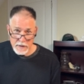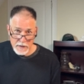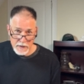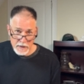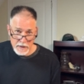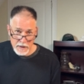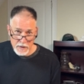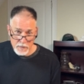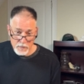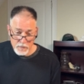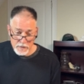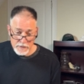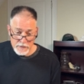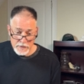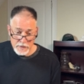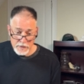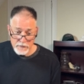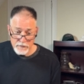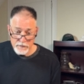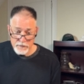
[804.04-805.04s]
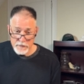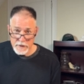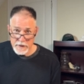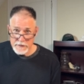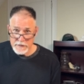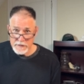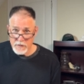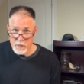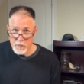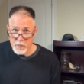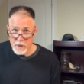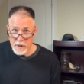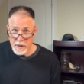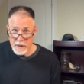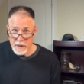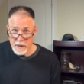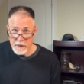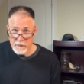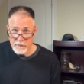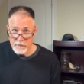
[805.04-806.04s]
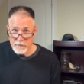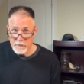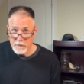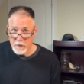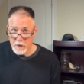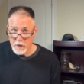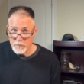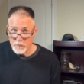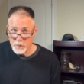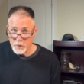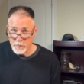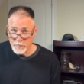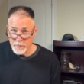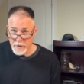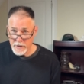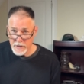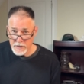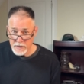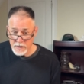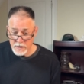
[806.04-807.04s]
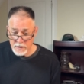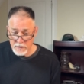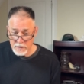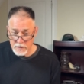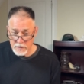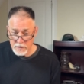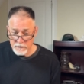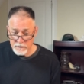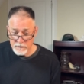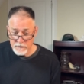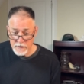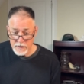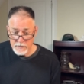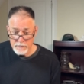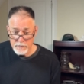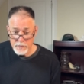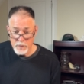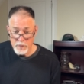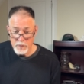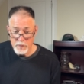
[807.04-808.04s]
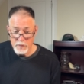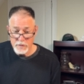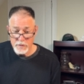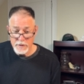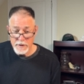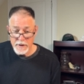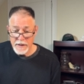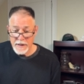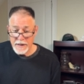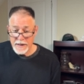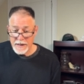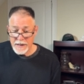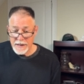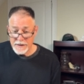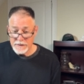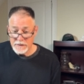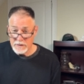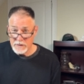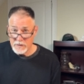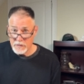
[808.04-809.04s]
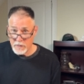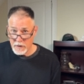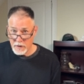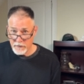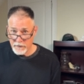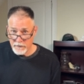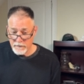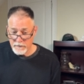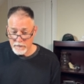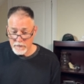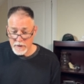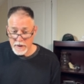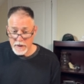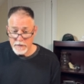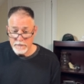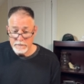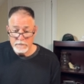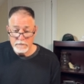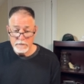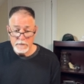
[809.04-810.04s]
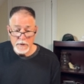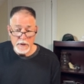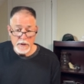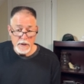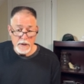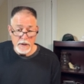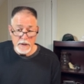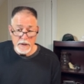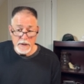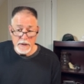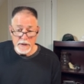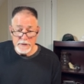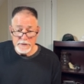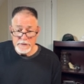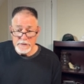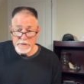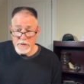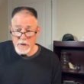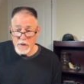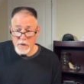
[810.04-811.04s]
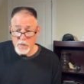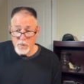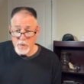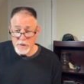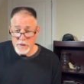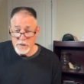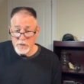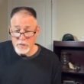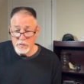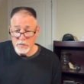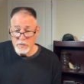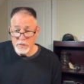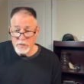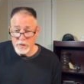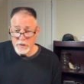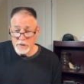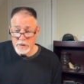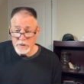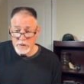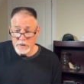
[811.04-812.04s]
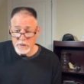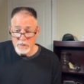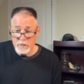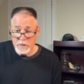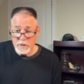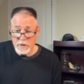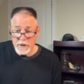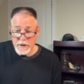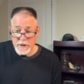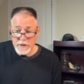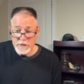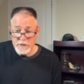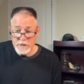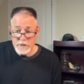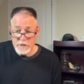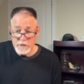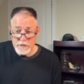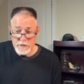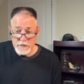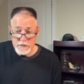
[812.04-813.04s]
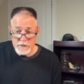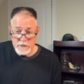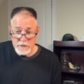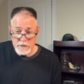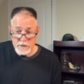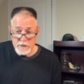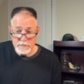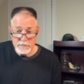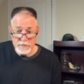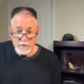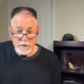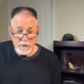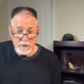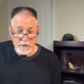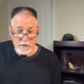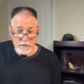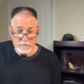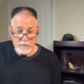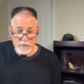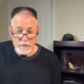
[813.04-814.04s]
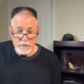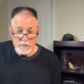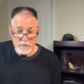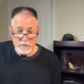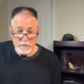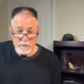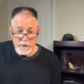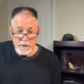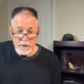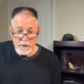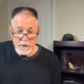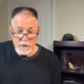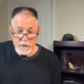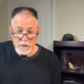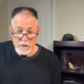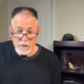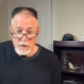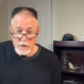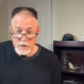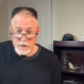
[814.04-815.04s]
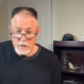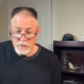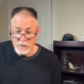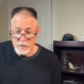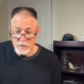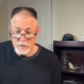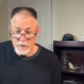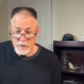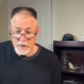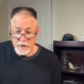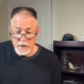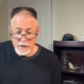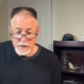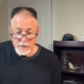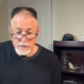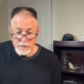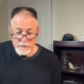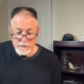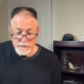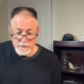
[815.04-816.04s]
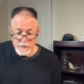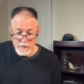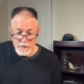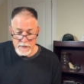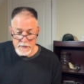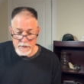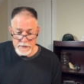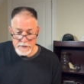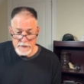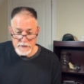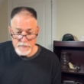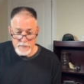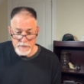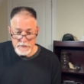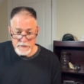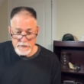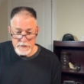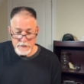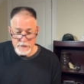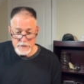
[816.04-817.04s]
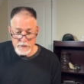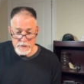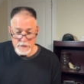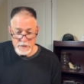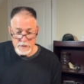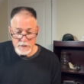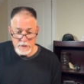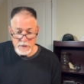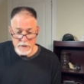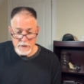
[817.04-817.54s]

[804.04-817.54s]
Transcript: and we're 2 frets away from repeating the fretboard at the 12th fret. And so when you look at the relationship between your notes in this position,